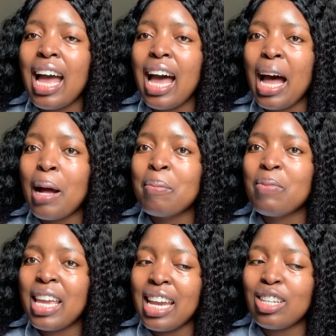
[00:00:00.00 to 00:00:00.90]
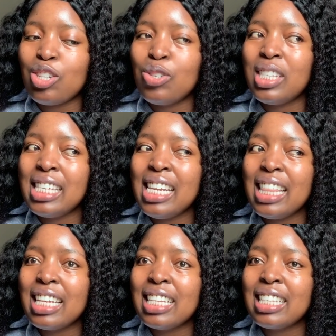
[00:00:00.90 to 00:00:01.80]
They get to see
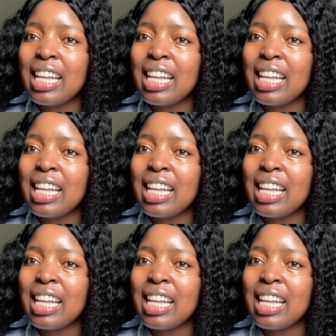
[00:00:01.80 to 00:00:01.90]
this.